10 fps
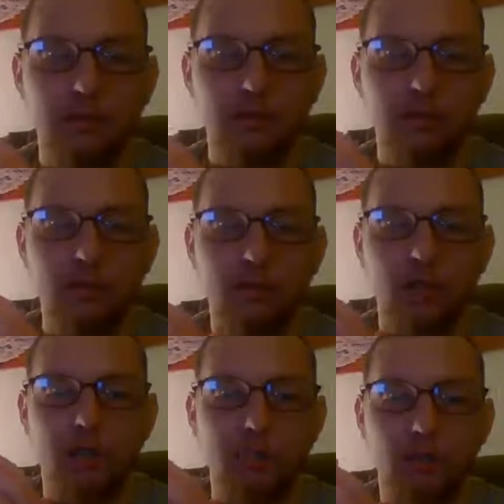if we're
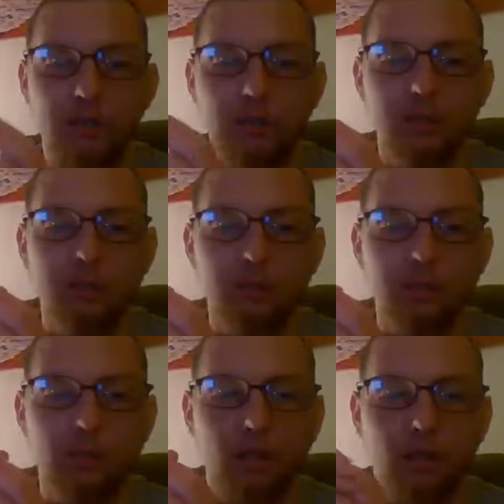talking about
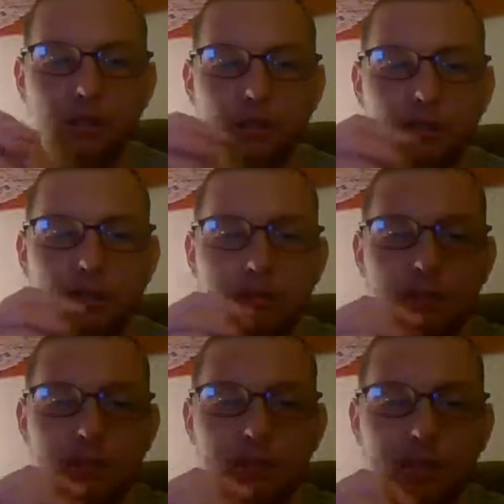superstars.
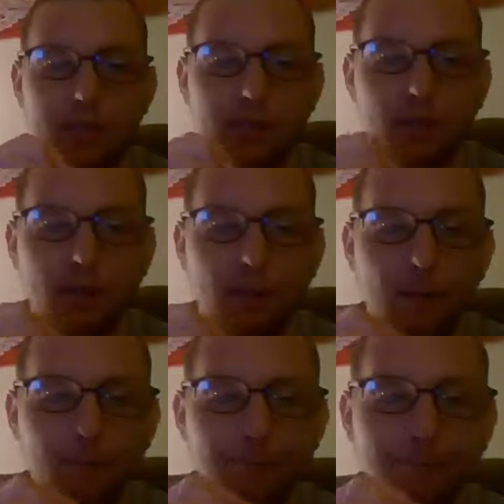And I